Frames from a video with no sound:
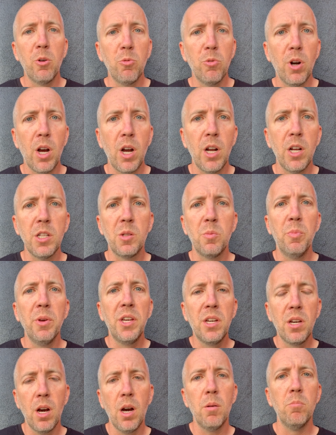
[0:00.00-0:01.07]
runs
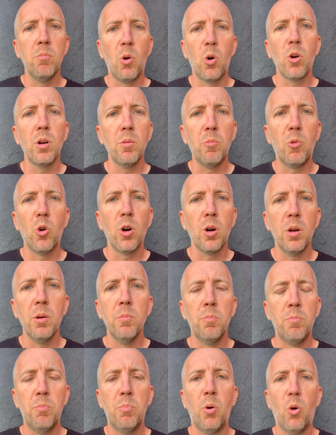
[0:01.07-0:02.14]
become more and more
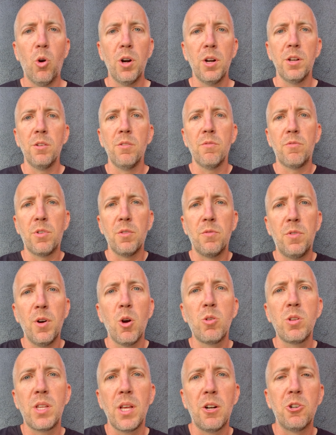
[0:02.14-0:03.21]
important for
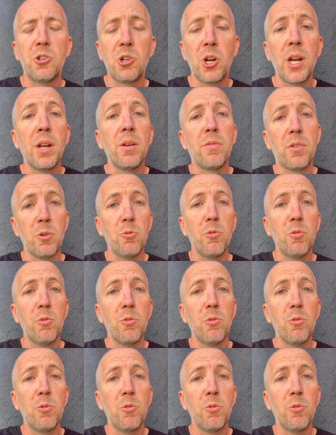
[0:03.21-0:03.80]
folks that are training for